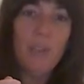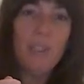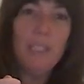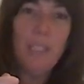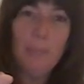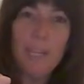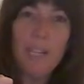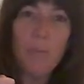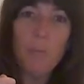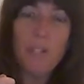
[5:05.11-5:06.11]

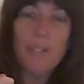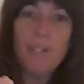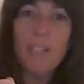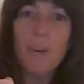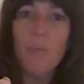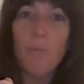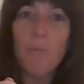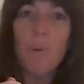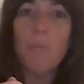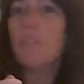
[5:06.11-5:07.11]
laminated ones that
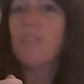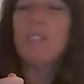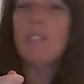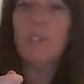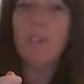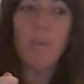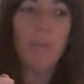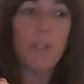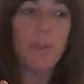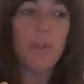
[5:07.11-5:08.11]
won't deteriorate
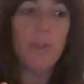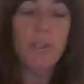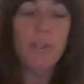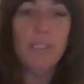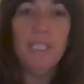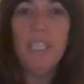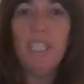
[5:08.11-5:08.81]
with the oil